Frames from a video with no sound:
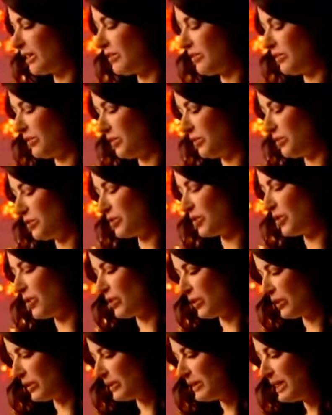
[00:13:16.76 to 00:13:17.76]
infused
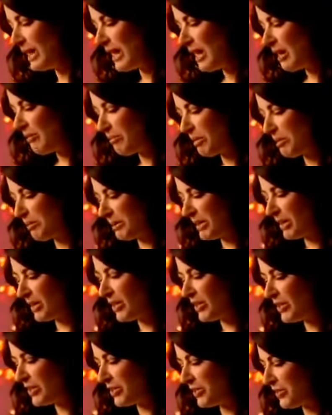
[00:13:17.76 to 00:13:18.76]
oil, but
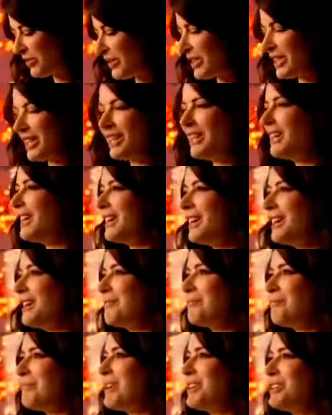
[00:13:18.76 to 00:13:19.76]
because of the
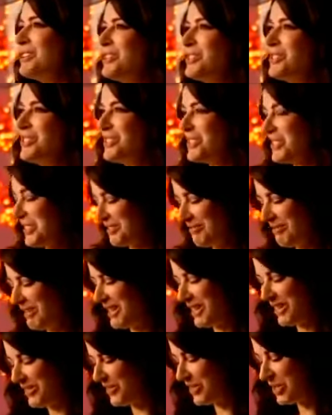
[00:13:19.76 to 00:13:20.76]
pungency
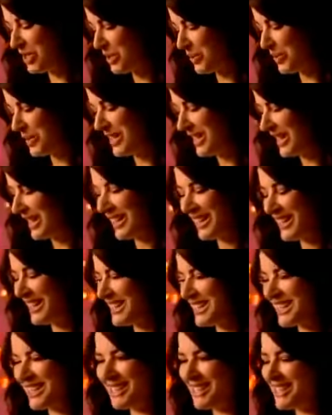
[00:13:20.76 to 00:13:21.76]
really of the squid ink,
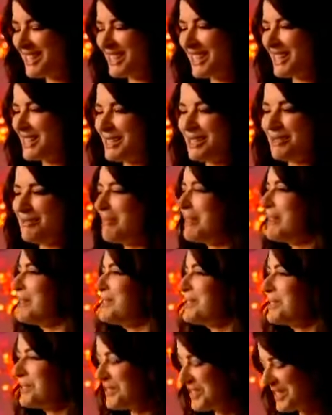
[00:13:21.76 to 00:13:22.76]
it
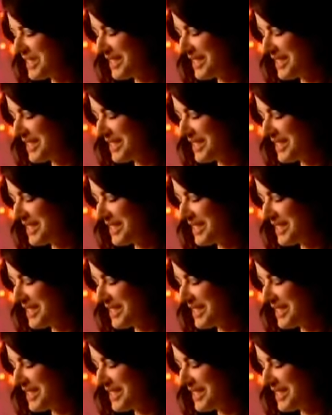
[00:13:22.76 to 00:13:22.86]
smells of the